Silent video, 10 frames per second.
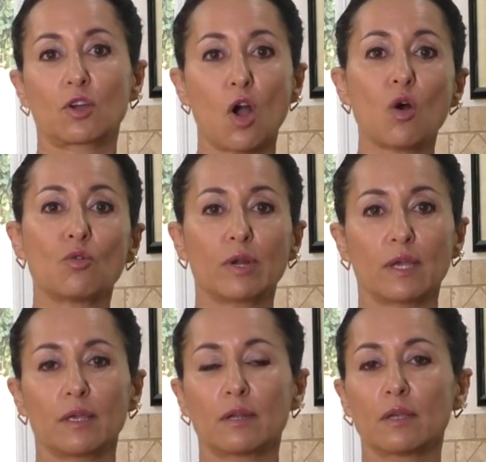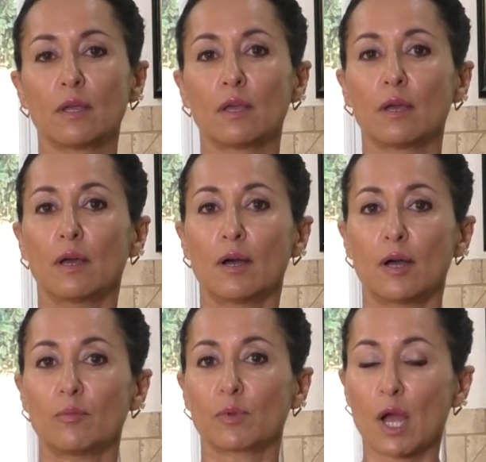coated
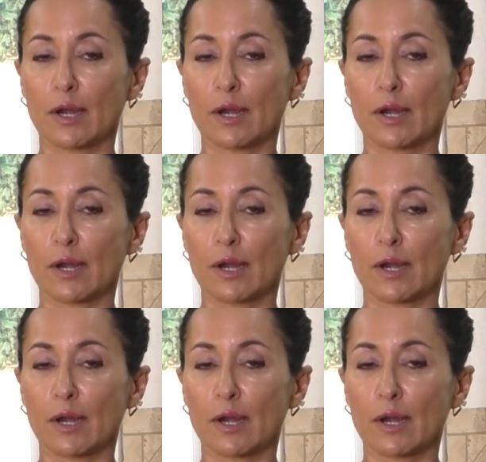um,